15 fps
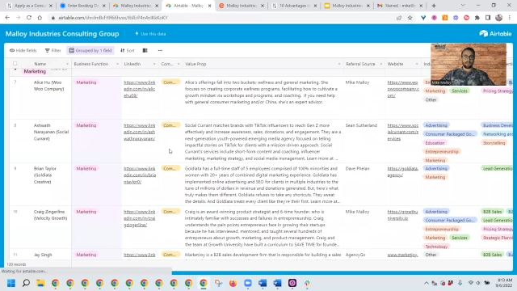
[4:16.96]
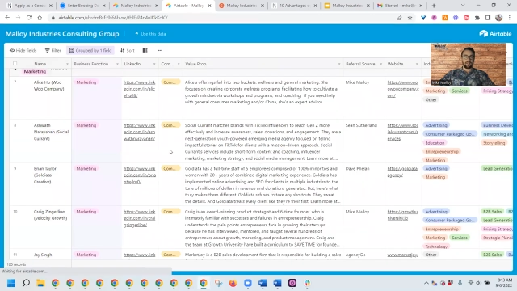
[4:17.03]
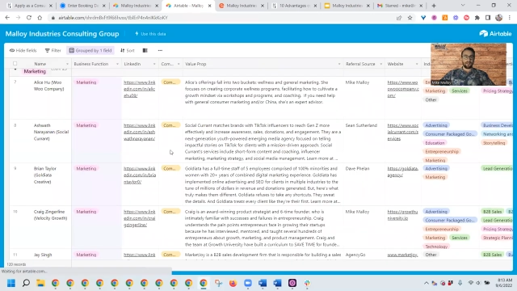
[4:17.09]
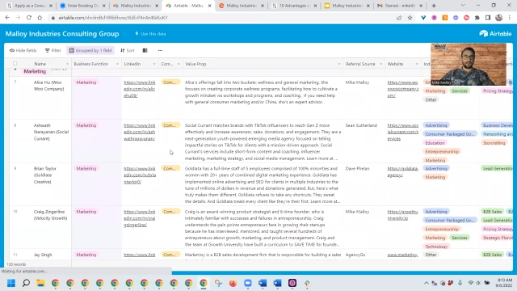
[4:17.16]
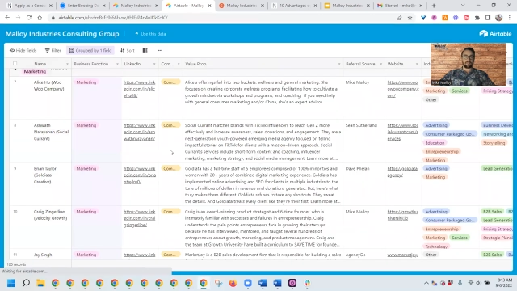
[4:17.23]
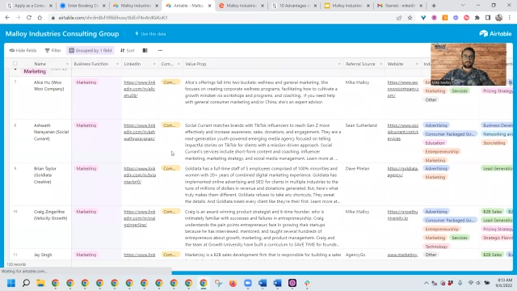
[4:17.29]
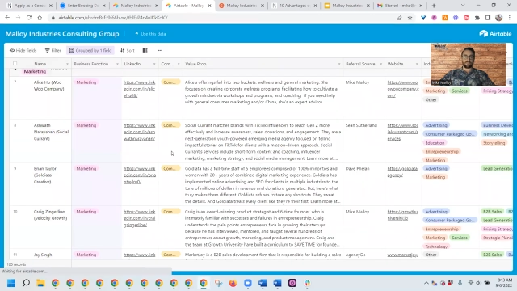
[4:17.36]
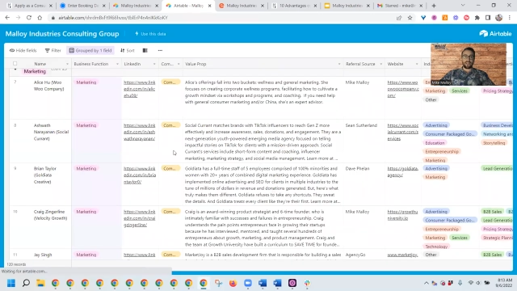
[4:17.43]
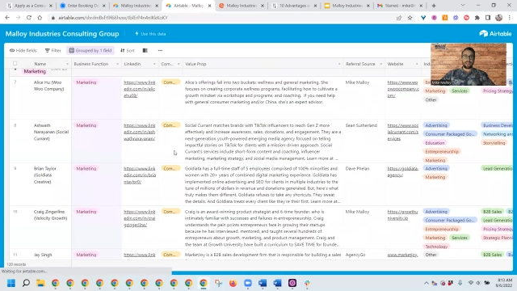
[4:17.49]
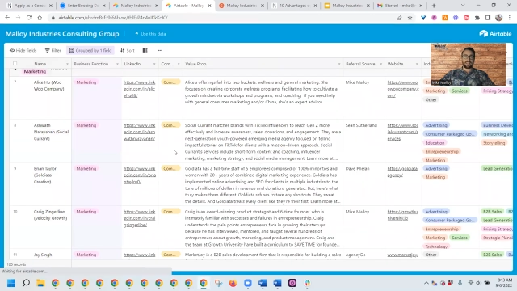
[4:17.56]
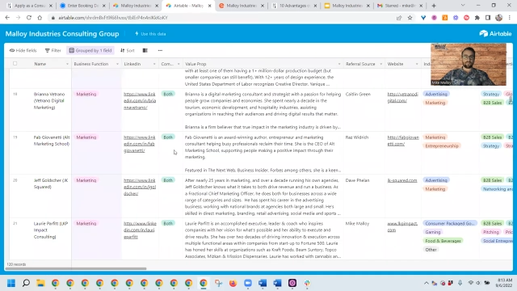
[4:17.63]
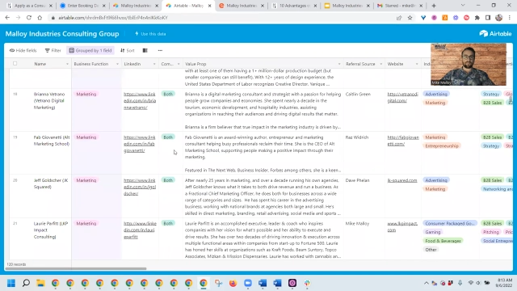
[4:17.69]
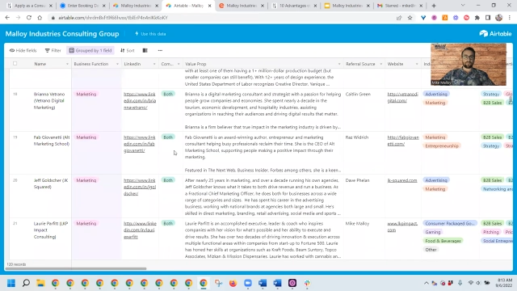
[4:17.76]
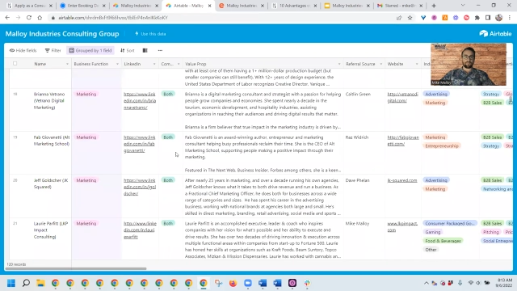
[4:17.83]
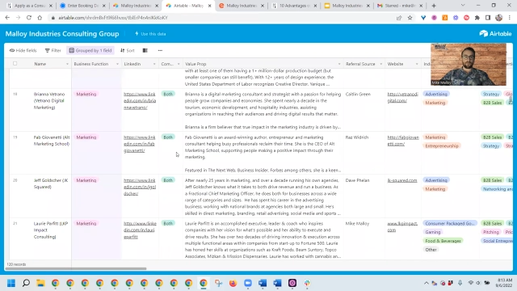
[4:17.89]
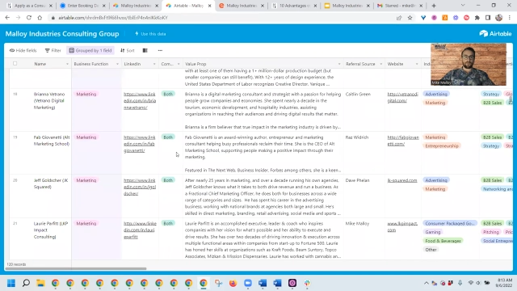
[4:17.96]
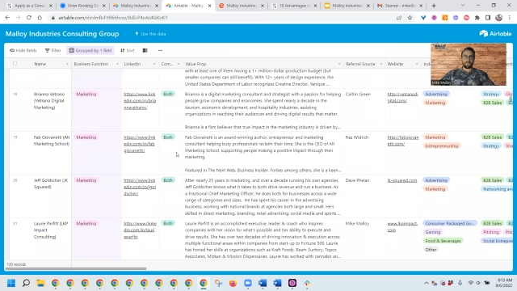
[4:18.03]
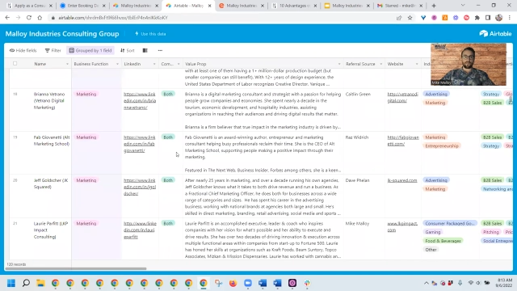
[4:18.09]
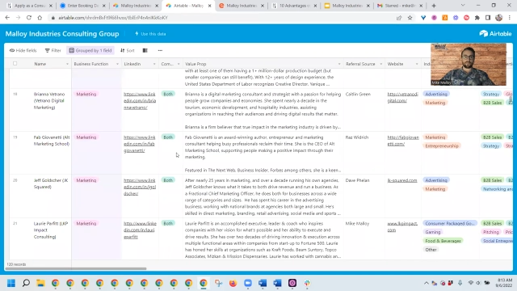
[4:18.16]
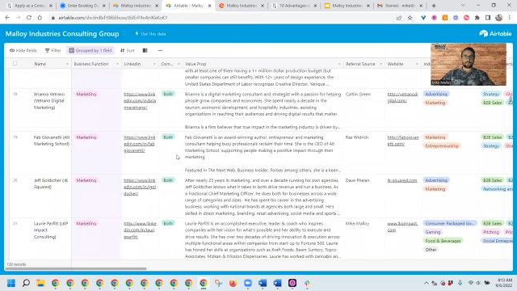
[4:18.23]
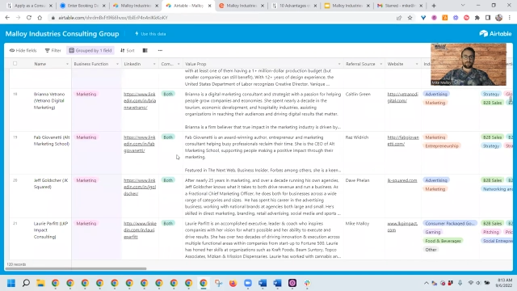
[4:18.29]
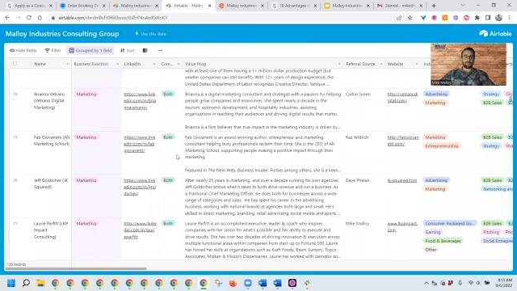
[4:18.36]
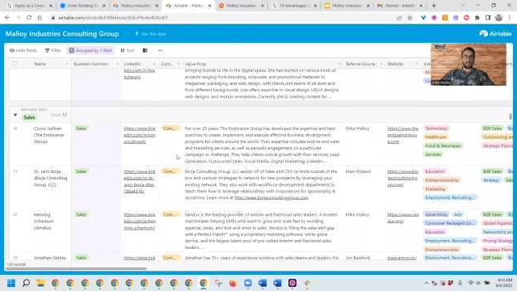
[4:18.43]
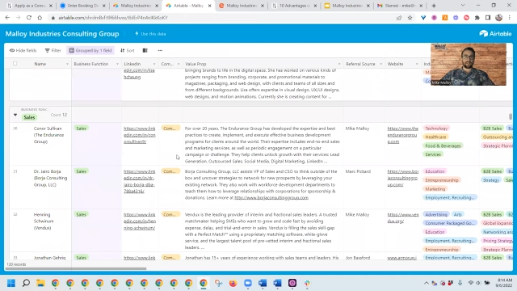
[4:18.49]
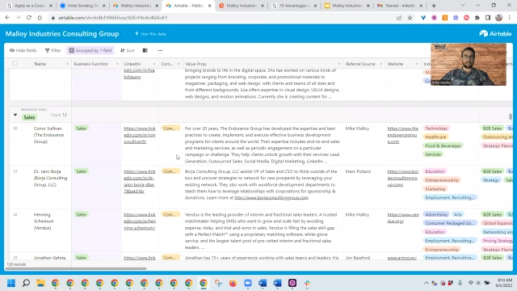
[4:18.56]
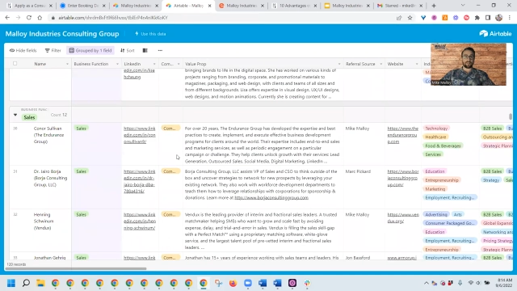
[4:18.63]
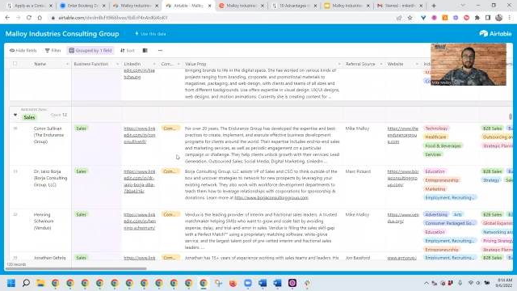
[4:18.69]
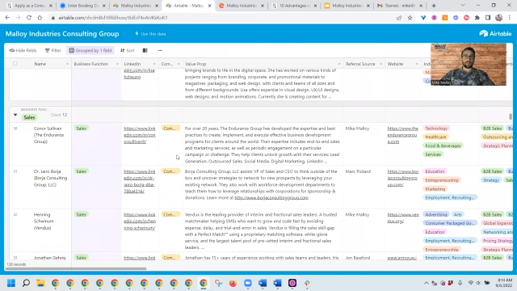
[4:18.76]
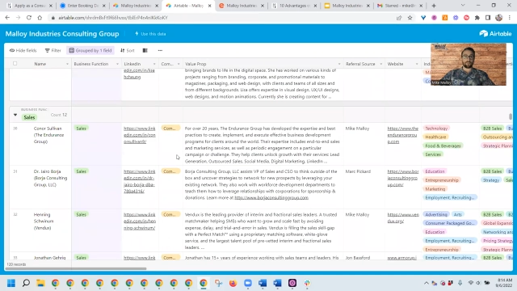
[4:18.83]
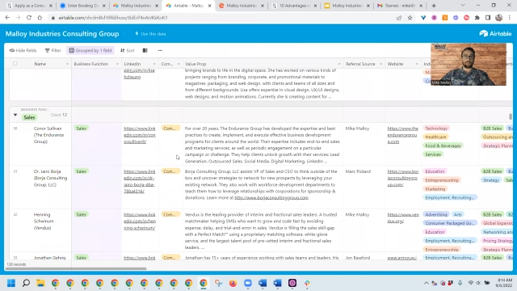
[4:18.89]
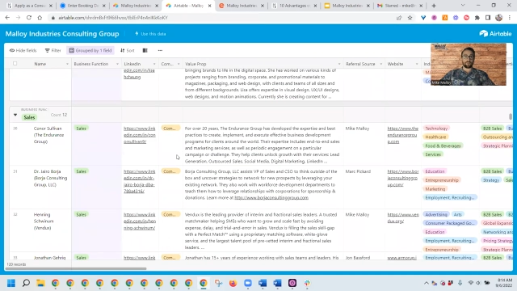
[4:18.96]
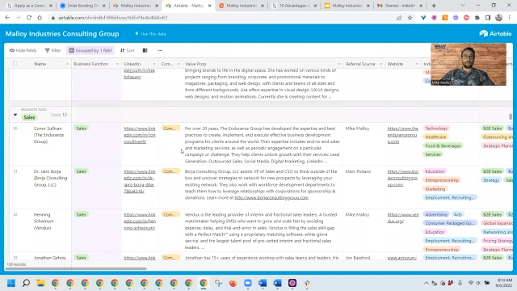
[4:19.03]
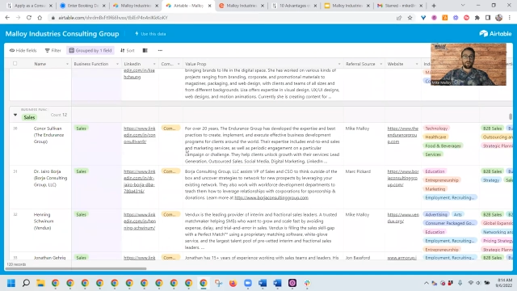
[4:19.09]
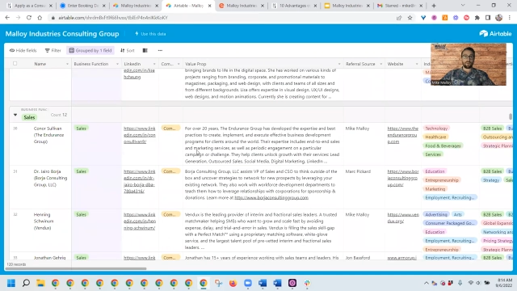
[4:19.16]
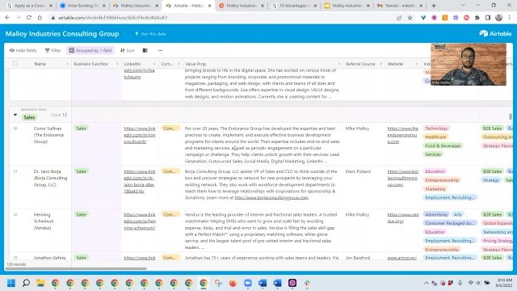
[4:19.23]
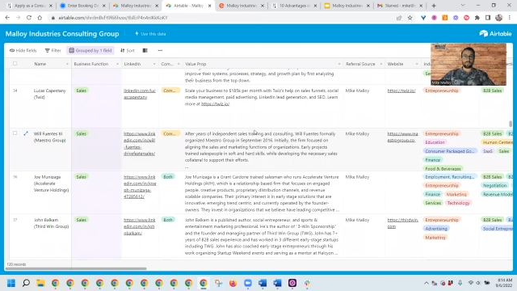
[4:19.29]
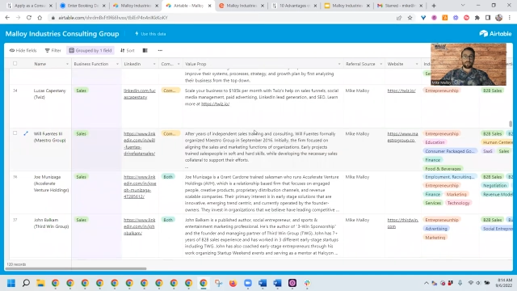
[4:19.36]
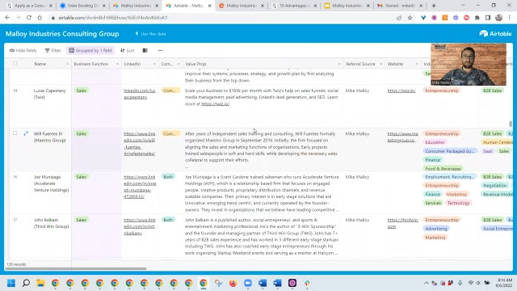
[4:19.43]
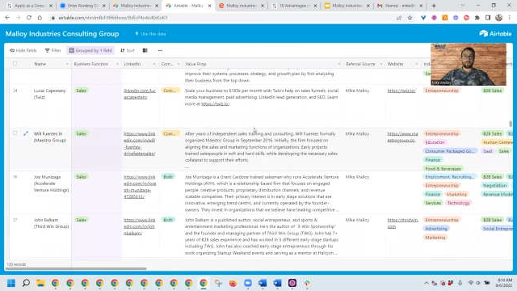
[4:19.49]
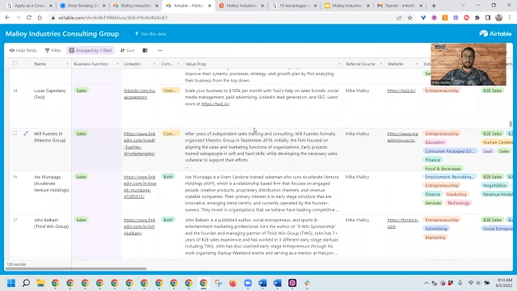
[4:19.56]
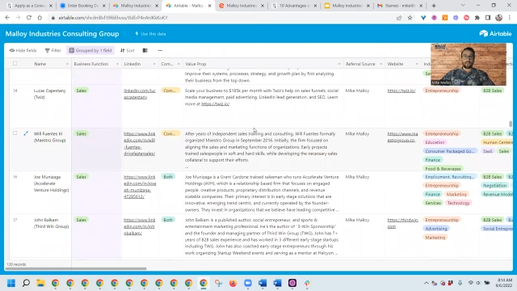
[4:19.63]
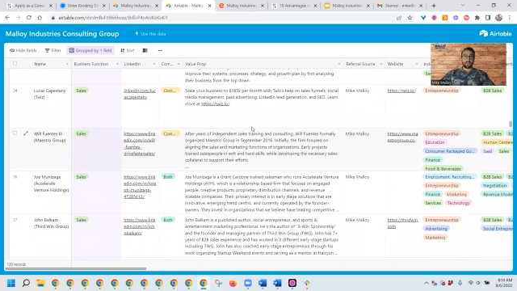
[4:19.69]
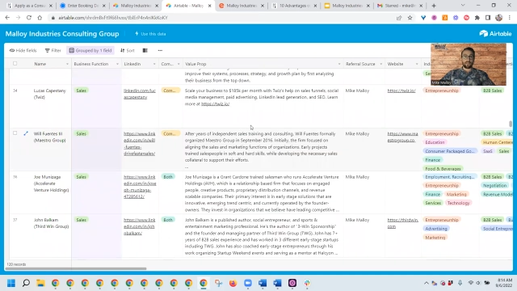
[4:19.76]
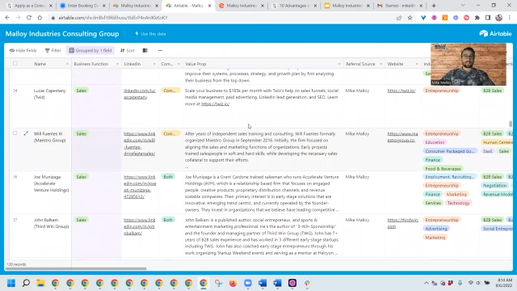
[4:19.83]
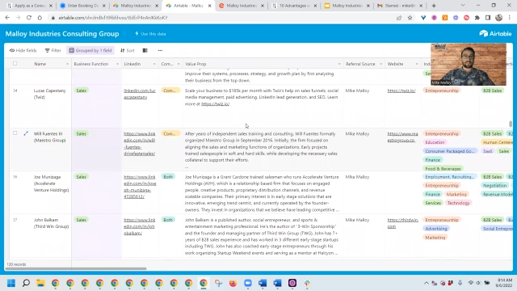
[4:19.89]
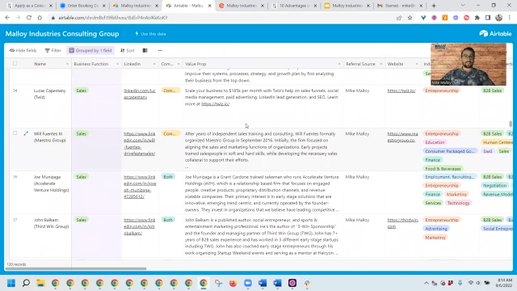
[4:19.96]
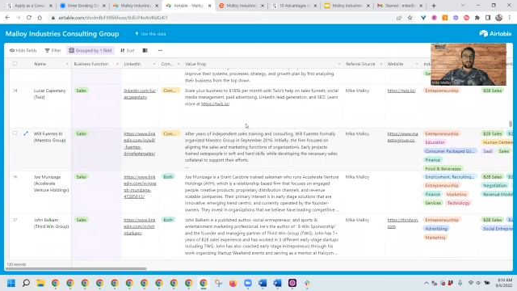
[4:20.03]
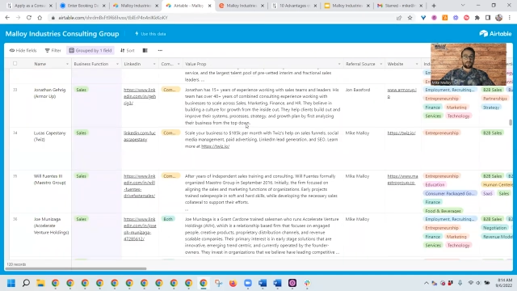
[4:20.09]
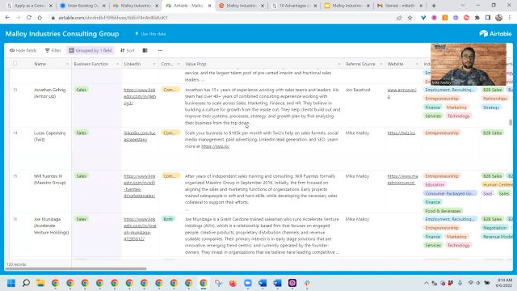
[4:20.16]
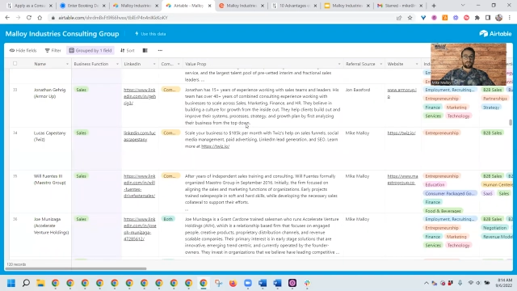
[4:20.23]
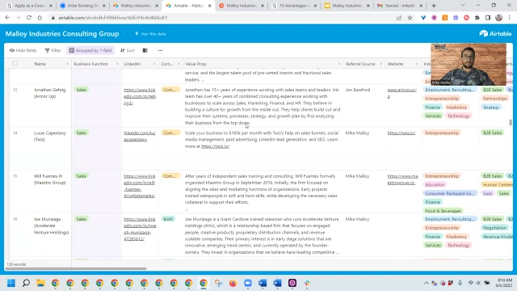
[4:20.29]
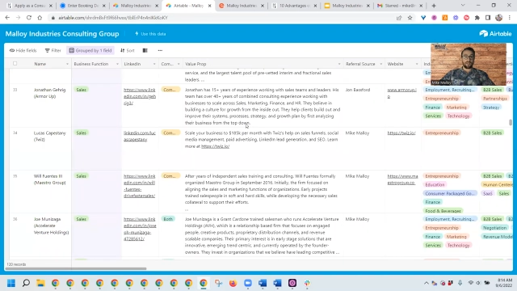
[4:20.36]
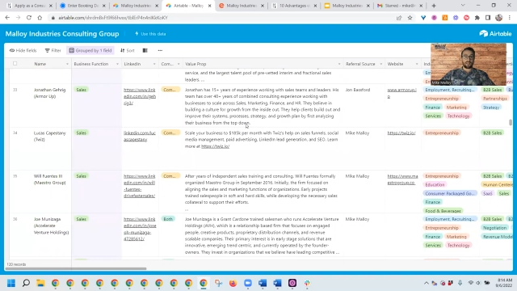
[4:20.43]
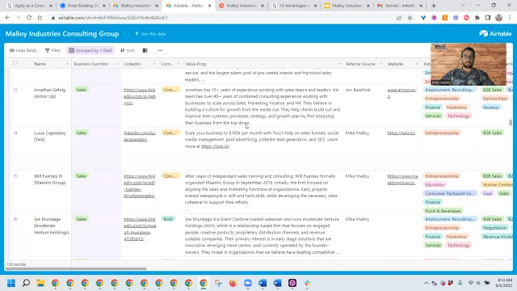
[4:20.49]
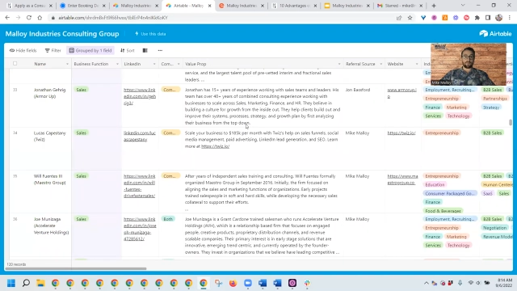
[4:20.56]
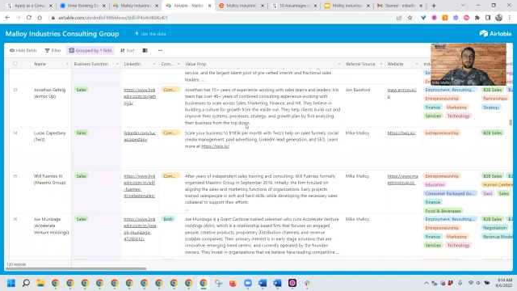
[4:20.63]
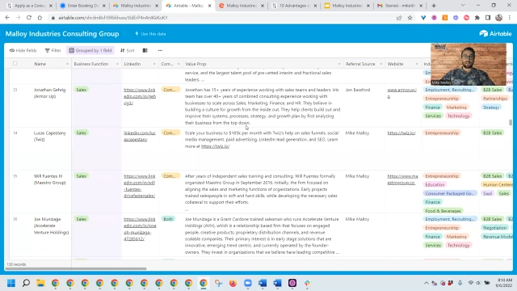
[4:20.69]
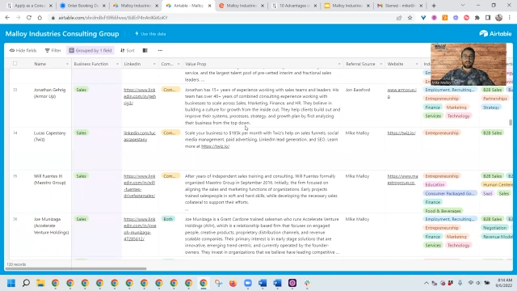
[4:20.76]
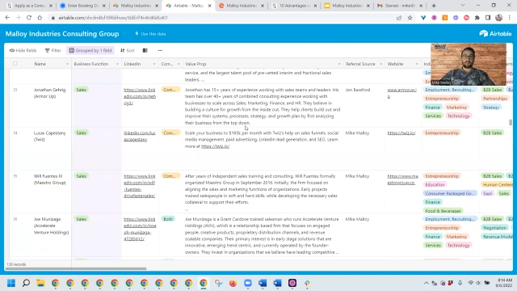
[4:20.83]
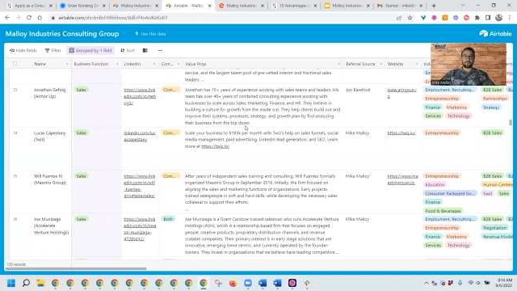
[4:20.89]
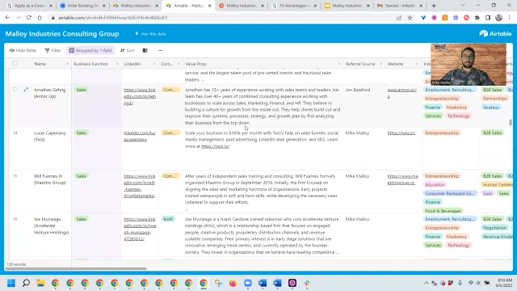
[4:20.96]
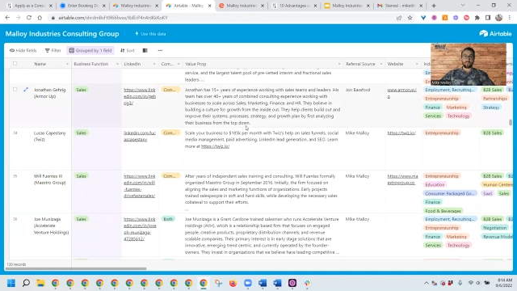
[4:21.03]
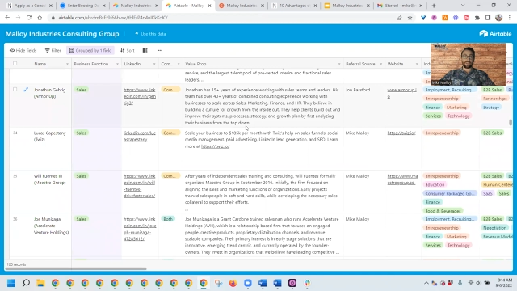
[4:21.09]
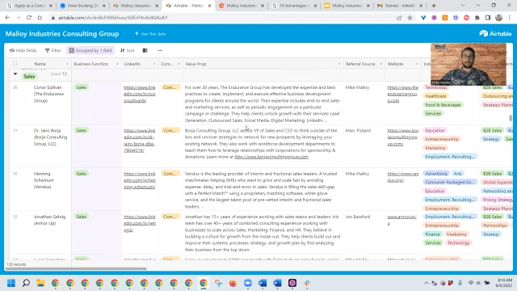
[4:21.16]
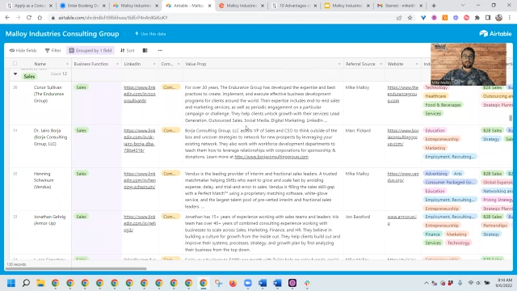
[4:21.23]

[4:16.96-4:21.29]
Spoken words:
Nobody's mouth can be seen.